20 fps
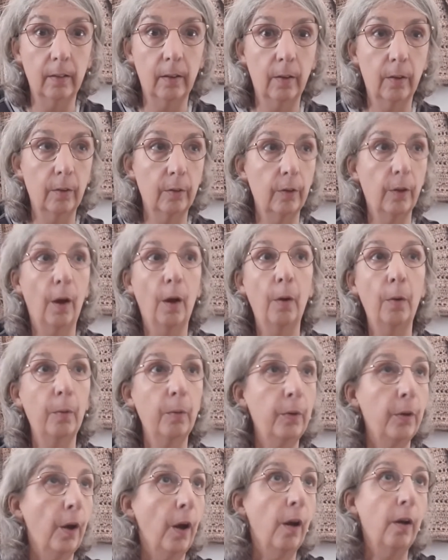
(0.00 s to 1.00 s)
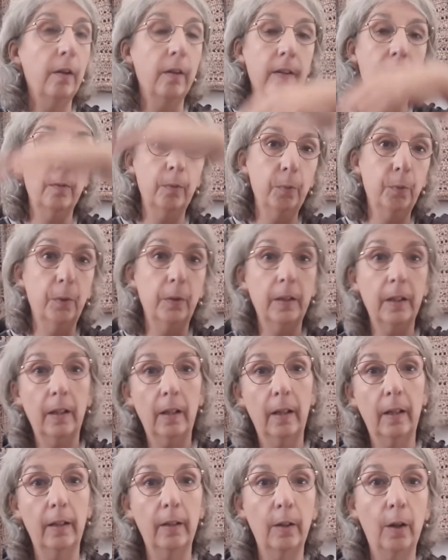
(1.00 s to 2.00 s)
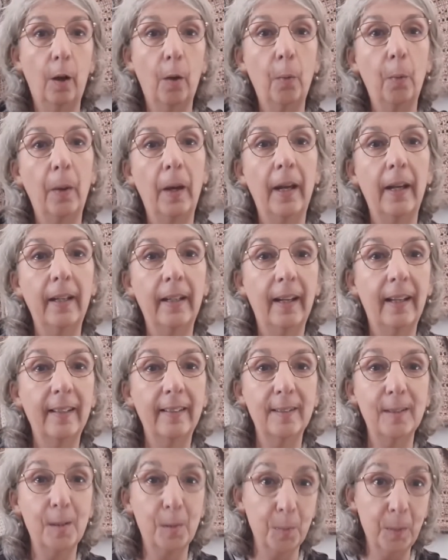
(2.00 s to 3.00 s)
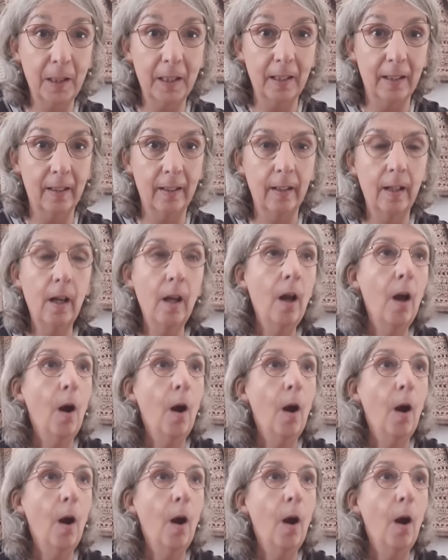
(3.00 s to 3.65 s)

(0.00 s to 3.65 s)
or northern Norway and Sweden,